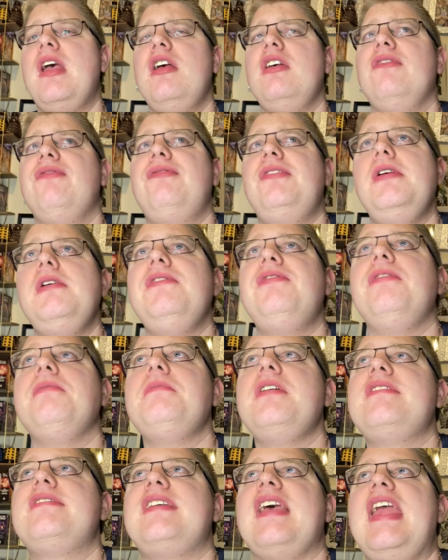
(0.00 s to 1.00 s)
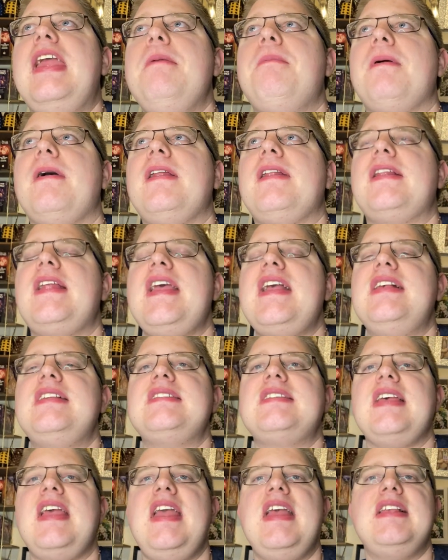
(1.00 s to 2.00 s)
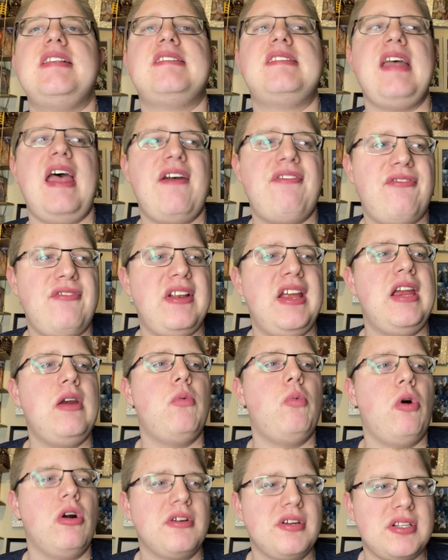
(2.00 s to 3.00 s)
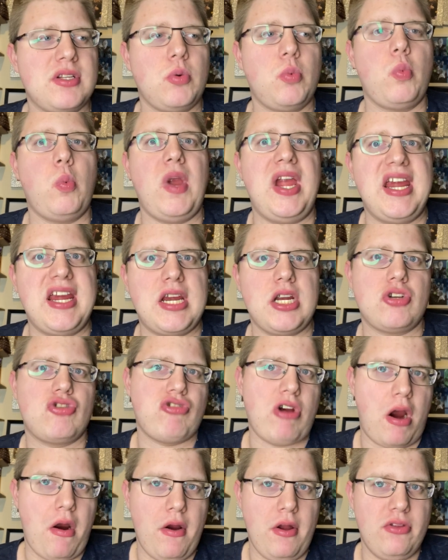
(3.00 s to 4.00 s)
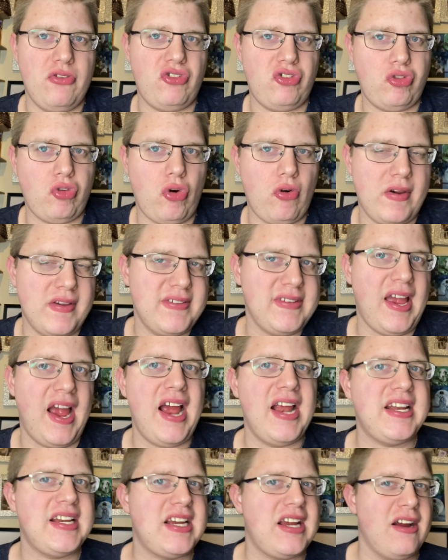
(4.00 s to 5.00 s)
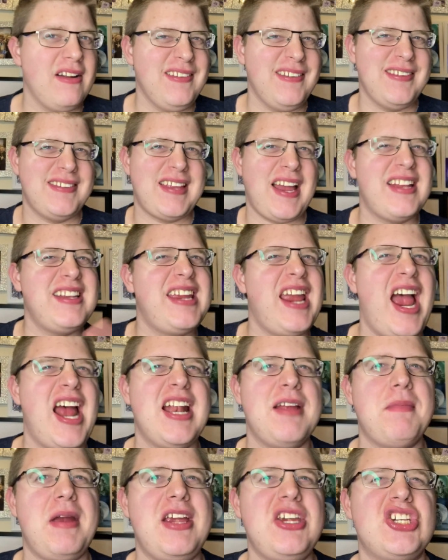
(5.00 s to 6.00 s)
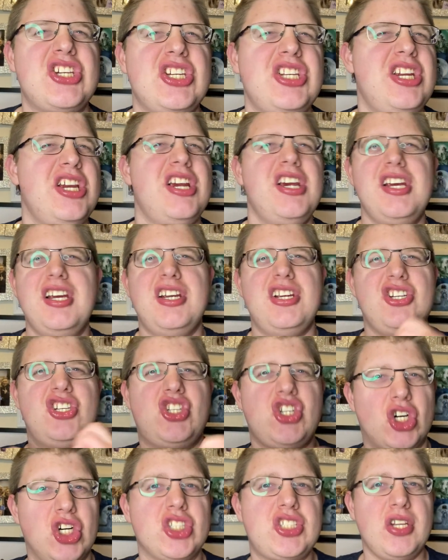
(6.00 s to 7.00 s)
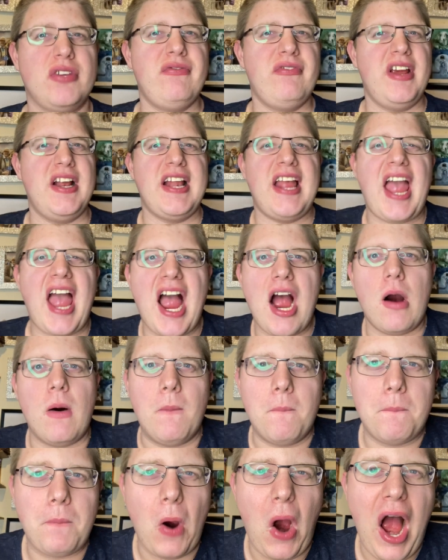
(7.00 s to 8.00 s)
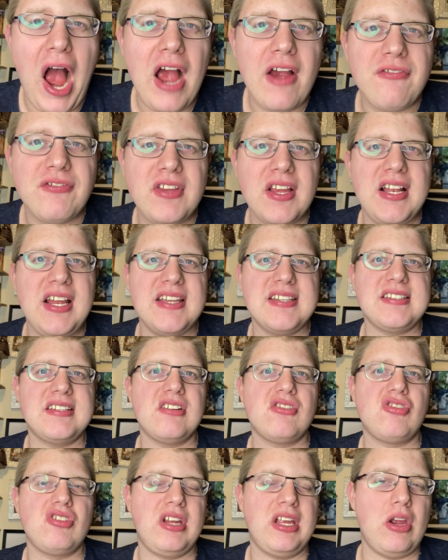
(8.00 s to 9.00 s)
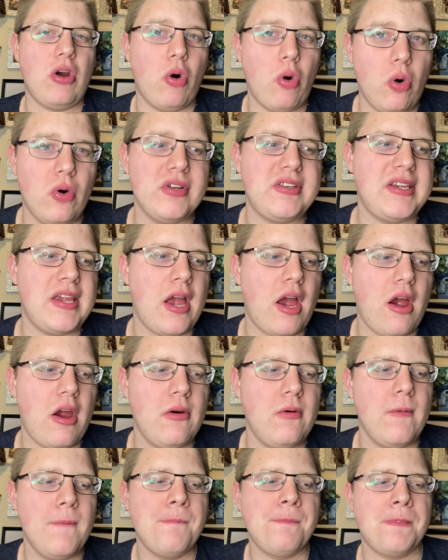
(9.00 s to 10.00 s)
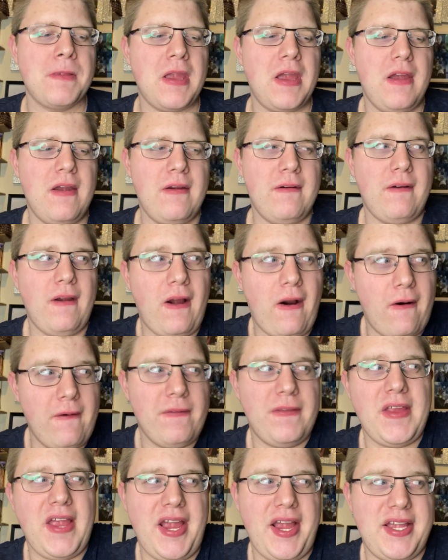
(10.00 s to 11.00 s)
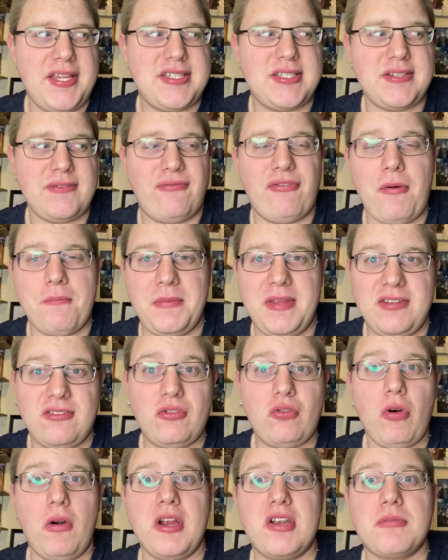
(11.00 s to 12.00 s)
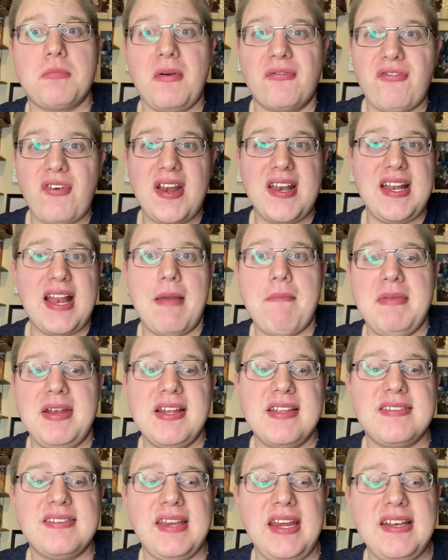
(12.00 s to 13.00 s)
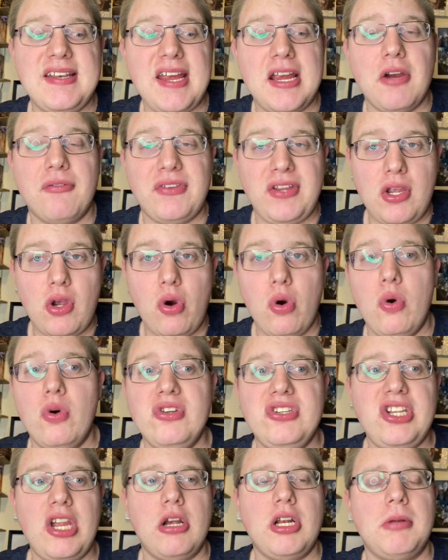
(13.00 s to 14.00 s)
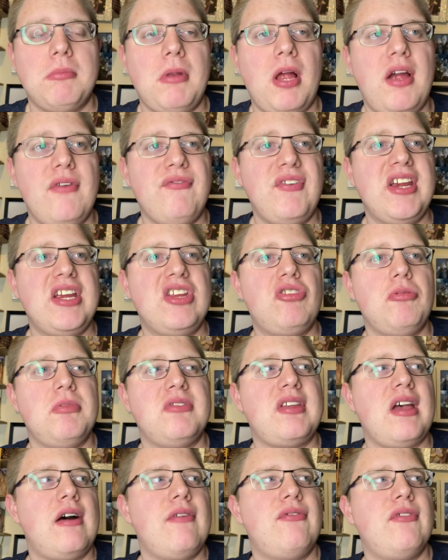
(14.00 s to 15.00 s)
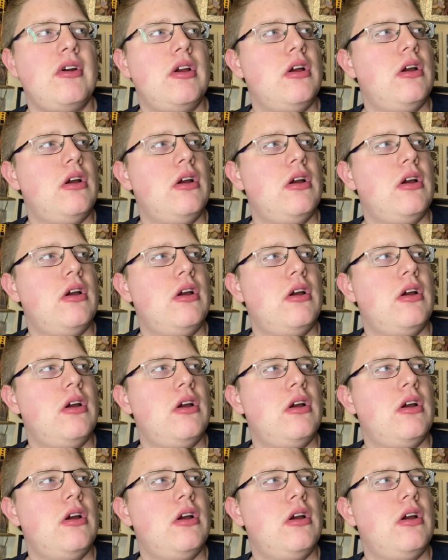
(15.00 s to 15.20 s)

Fury from the Deep, this is definitely one of the weak Troughton stories. I understand the animation doesn't really help, but after listening to the audio on this, from this story, because my friend lent me the CD of the audio, and I'm like thinking to myself,